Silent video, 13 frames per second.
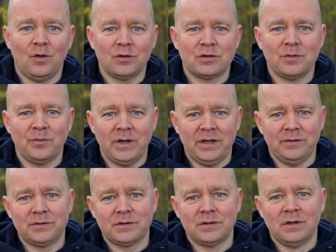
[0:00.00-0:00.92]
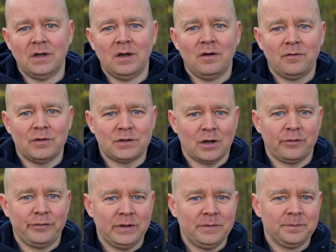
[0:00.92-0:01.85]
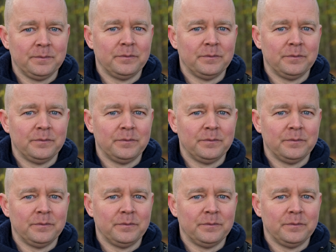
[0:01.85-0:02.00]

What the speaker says: autumn leaves photography